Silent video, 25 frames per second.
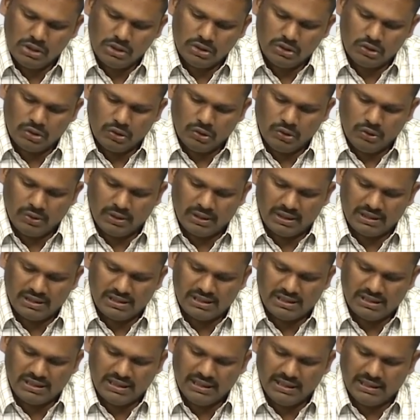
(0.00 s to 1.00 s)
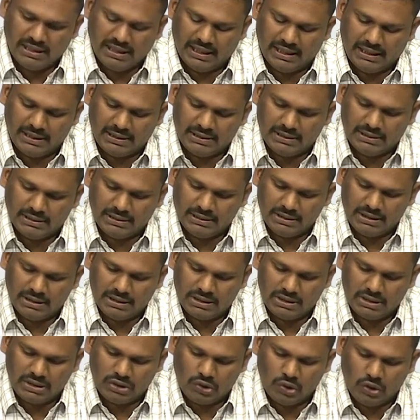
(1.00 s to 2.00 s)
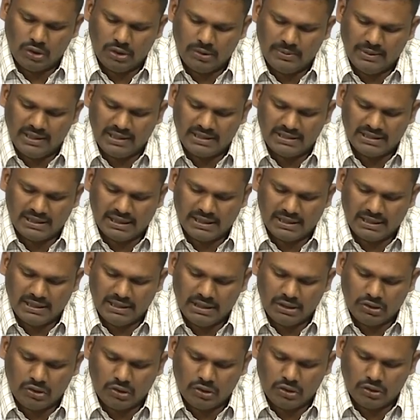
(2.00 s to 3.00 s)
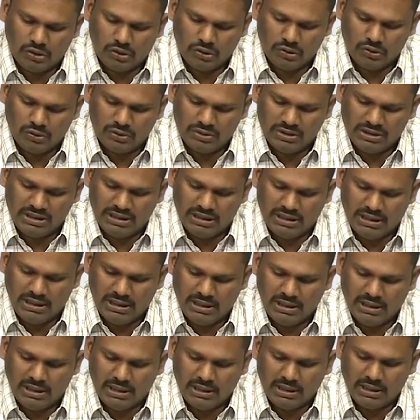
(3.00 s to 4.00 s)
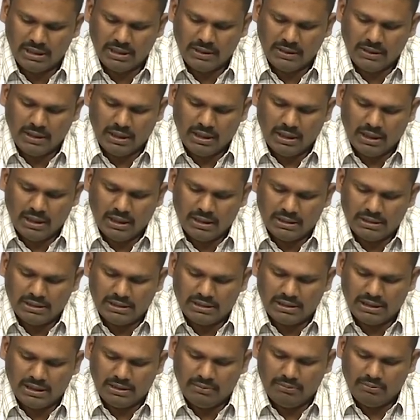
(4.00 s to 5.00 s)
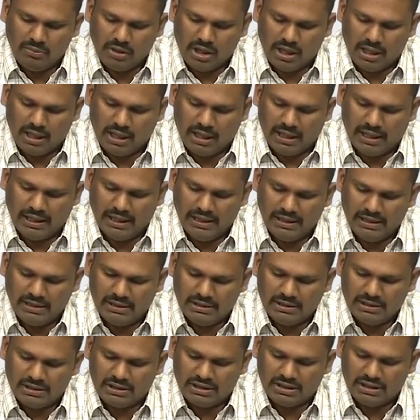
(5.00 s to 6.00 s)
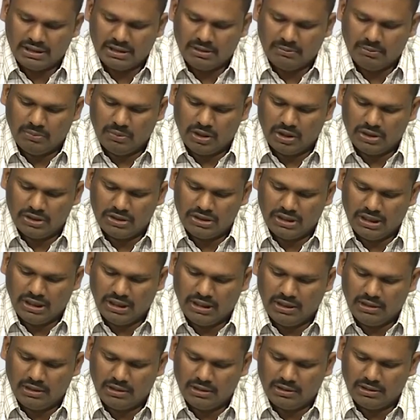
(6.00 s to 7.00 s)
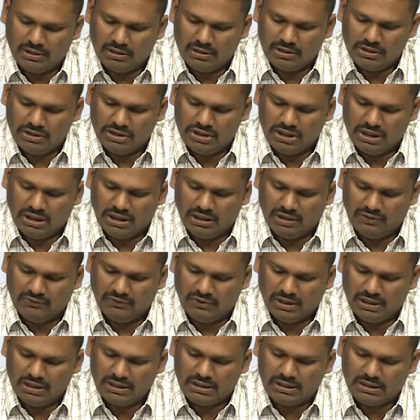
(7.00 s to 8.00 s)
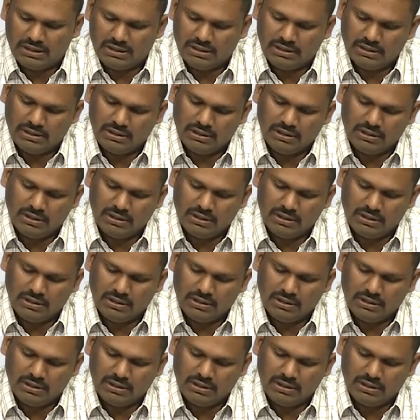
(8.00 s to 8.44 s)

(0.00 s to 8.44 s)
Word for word: So, you can see that this is going to be exactly equal to G sigma I sigma j G inverse.